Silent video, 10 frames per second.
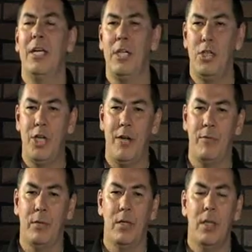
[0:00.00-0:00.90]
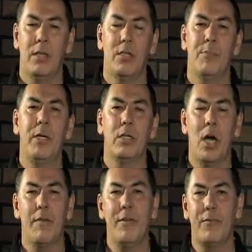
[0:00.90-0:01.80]
in general. There's been a
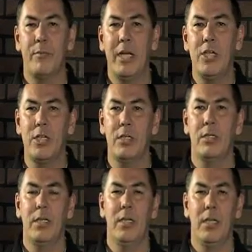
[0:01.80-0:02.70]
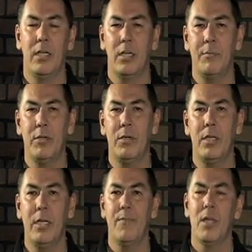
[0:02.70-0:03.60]
lot of information in the
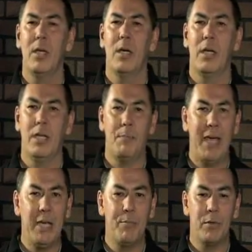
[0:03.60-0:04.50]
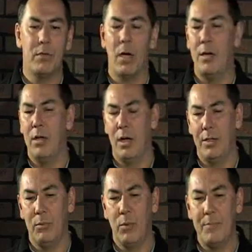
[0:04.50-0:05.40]
community, in the paper,
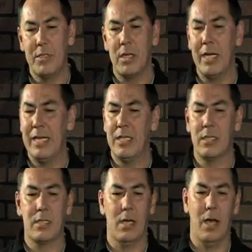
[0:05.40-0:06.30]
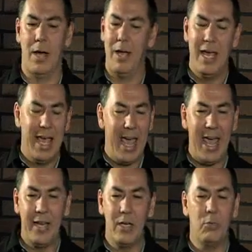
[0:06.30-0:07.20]
on the websites,
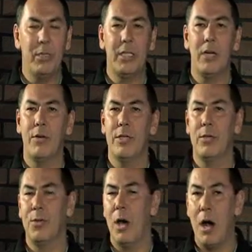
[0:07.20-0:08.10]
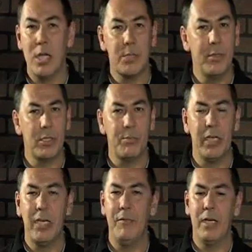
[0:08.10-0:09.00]
handout material. The hospital's
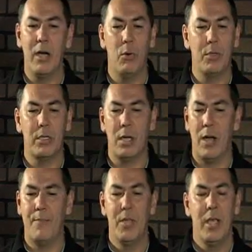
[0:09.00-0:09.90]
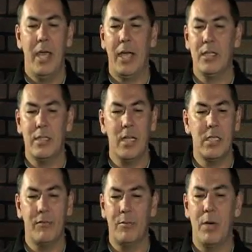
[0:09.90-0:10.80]
been giving out
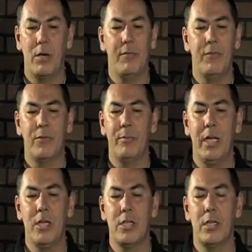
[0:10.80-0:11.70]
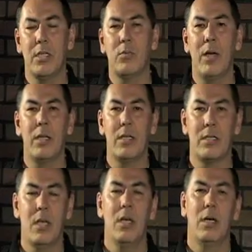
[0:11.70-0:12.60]
extensive amount of information, as well
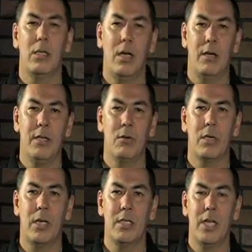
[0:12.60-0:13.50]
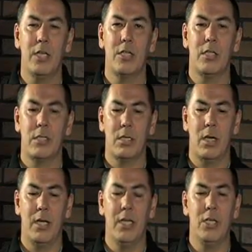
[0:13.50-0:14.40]
as a lot of the organizations
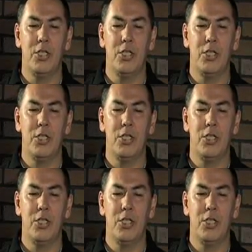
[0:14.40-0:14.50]
in